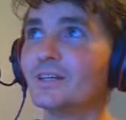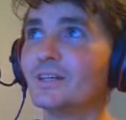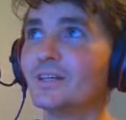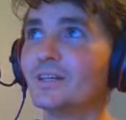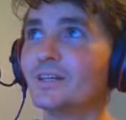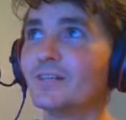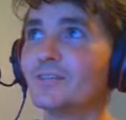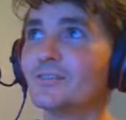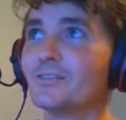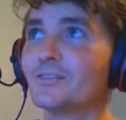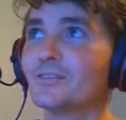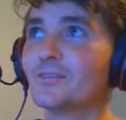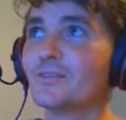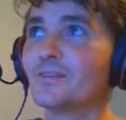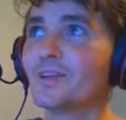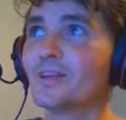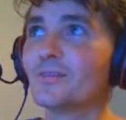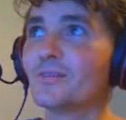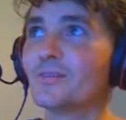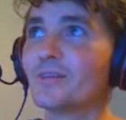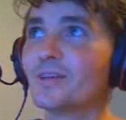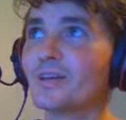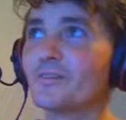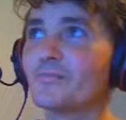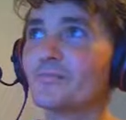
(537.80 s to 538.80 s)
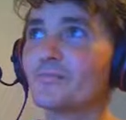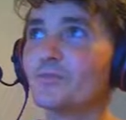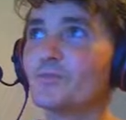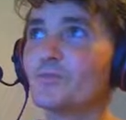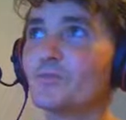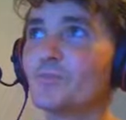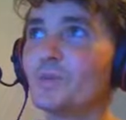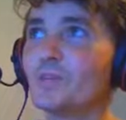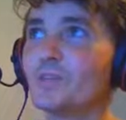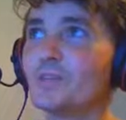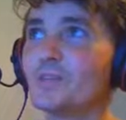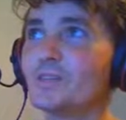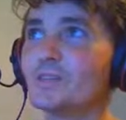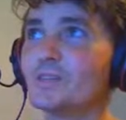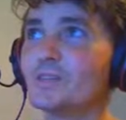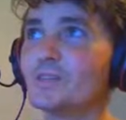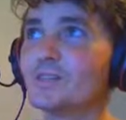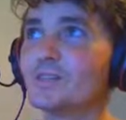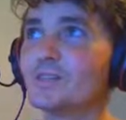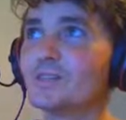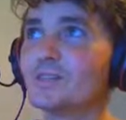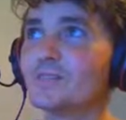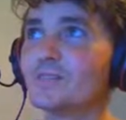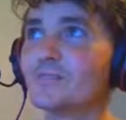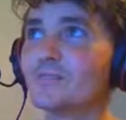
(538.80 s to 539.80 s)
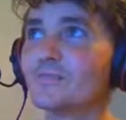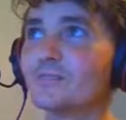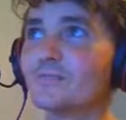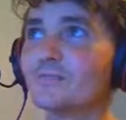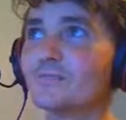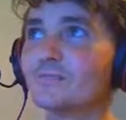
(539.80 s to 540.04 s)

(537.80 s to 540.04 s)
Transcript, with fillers: And so now we have two pieces.